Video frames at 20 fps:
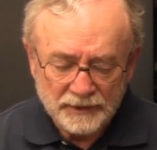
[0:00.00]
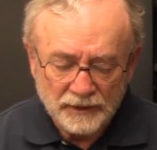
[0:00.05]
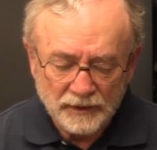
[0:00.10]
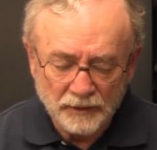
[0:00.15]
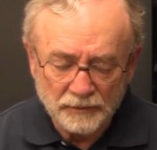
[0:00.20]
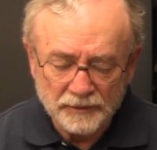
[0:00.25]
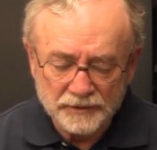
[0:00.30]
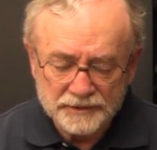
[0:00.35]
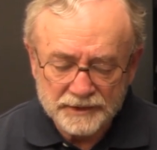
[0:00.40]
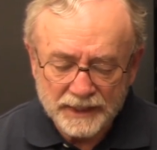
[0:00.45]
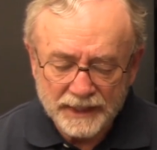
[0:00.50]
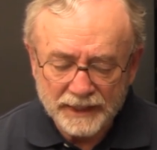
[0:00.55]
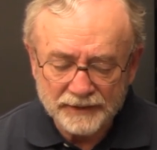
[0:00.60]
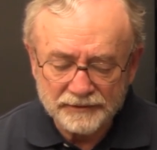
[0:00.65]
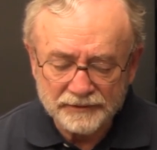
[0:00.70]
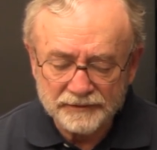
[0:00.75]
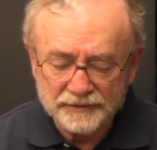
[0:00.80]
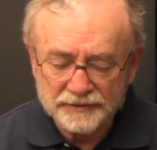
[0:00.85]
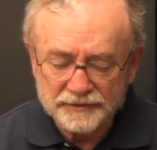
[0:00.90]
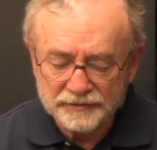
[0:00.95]
Almost half
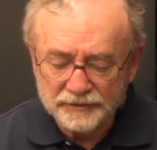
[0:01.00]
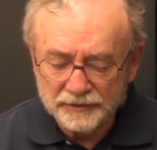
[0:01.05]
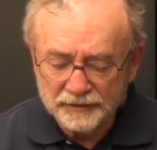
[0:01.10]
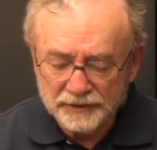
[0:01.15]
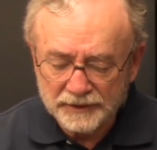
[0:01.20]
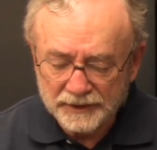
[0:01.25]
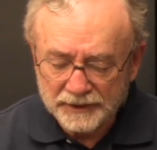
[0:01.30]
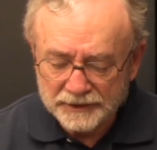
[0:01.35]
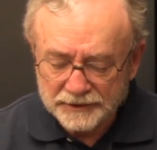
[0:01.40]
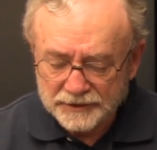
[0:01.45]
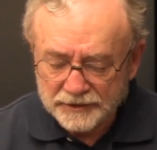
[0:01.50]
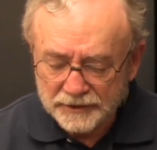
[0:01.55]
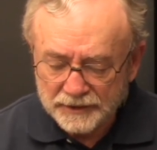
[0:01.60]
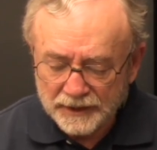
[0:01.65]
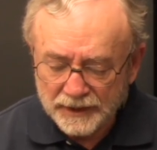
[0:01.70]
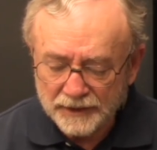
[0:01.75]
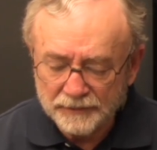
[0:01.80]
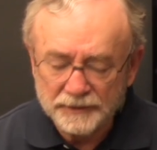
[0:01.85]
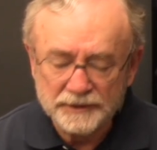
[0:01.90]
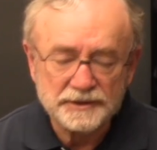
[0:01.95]
of its food needs could
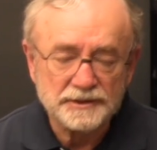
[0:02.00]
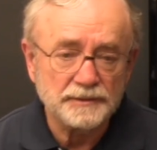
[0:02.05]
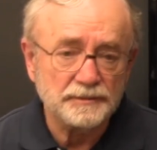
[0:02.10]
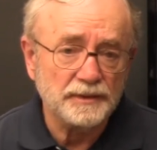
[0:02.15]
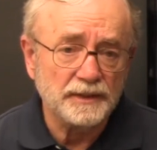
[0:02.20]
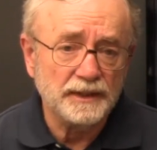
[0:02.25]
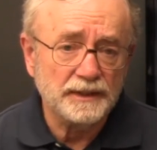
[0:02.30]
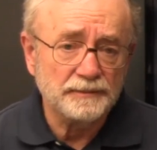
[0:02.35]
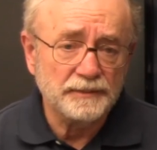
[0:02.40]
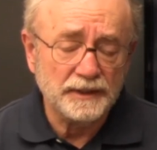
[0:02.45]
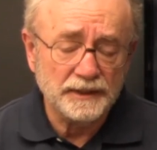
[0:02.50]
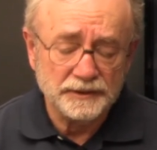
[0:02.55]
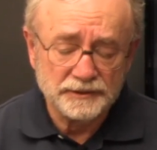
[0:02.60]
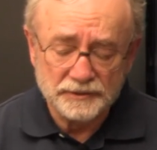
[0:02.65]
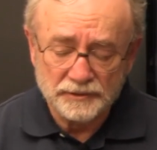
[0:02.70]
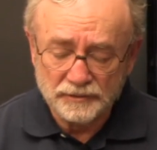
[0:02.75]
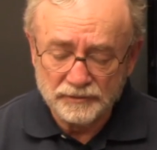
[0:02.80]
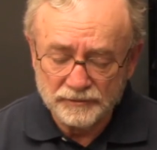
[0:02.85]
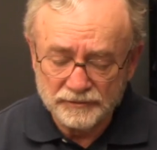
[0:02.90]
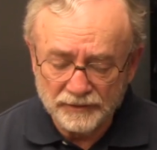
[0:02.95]
now be supplied by its
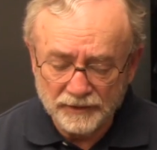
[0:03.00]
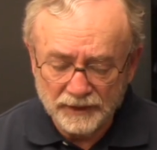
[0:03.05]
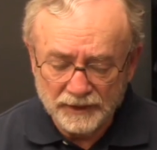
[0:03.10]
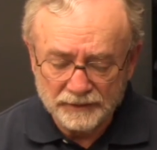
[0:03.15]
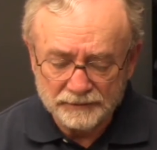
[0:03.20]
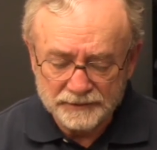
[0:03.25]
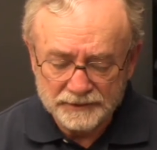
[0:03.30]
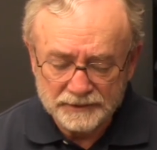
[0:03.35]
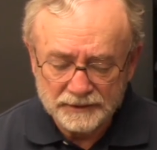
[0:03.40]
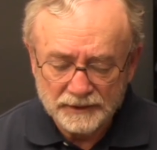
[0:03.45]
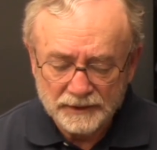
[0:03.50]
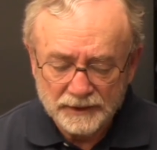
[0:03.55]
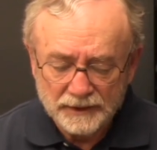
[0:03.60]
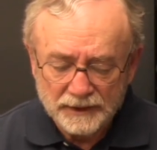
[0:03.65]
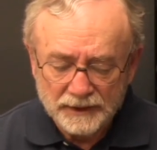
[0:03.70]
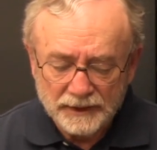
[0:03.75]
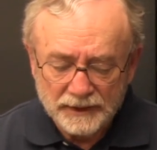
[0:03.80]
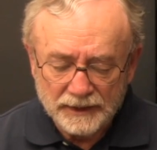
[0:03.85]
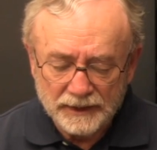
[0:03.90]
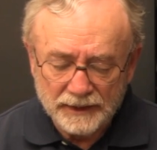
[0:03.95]
own farms.
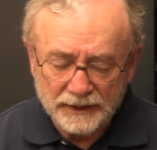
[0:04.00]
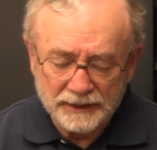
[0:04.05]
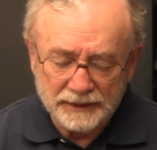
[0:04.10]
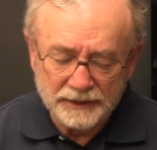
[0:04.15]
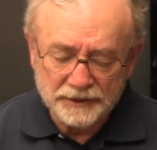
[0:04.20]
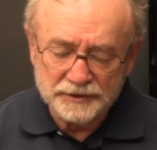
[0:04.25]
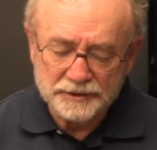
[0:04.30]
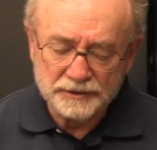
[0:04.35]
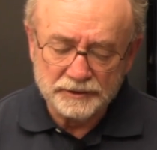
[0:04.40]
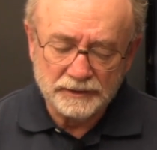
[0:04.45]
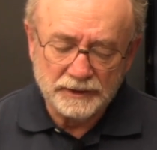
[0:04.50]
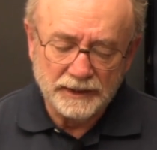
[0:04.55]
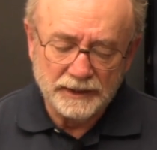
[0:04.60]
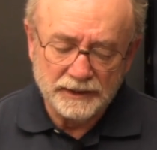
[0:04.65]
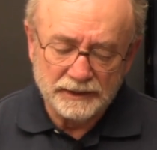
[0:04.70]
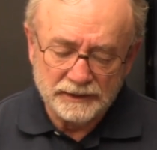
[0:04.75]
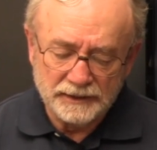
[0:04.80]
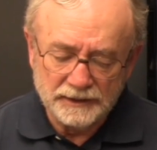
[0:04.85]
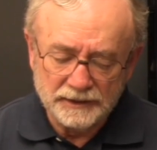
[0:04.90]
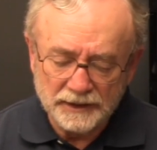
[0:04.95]
Initial
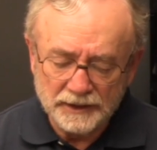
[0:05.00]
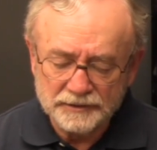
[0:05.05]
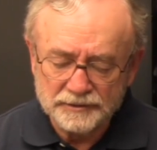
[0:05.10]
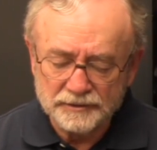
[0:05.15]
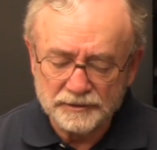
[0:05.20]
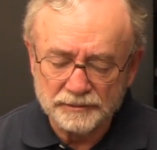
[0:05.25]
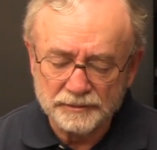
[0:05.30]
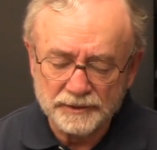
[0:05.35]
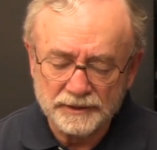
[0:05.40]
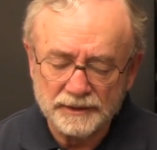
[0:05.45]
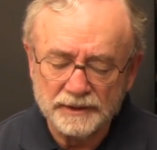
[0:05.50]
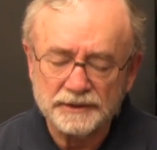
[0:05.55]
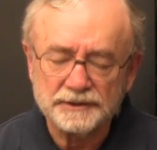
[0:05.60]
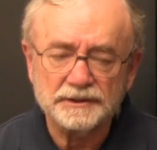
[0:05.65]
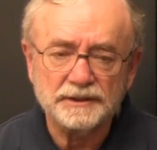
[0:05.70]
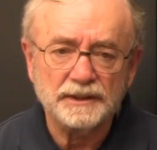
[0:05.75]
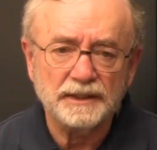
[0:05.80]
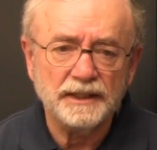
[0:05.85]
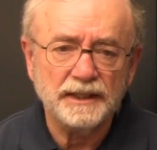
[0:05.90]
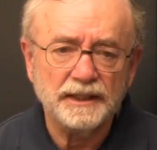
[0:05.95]
and industrial
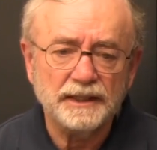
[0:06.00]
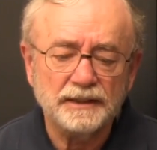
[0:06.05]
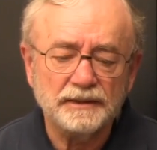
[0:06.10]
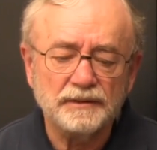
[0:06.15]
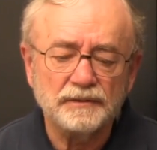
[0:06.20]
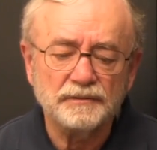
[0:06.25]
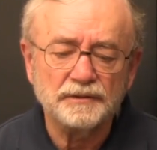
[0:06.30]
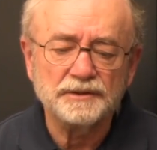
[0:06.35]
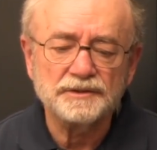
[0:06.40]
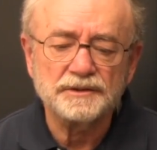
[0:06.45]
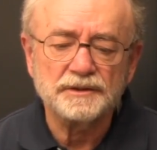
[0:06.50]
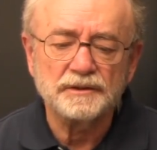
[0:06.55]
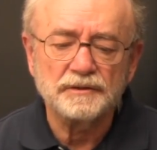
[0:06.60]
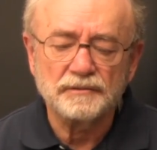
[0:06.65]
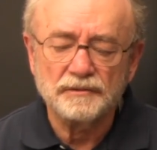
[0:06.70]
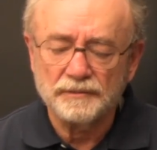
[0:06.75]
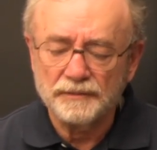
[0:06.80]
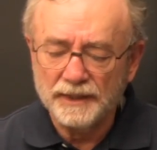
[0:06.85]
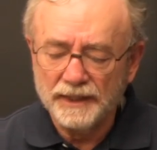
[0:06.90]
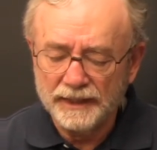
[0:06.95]
production had risen
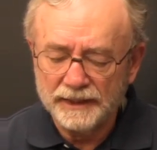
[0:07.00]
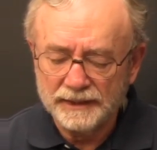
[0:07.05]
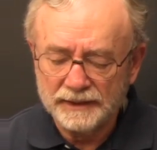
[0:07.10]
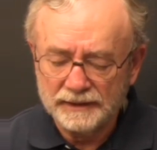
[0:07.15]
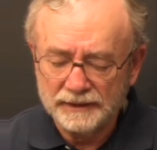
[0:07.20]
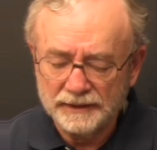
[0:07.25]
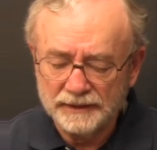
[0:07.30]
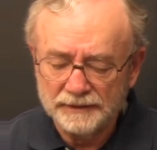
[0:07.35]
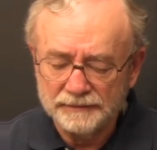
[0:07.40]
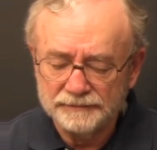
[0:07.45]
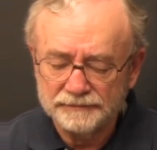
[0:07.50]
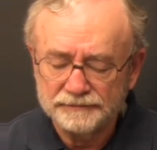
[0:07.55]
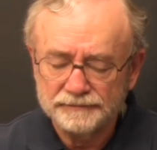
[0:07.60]
dramatically.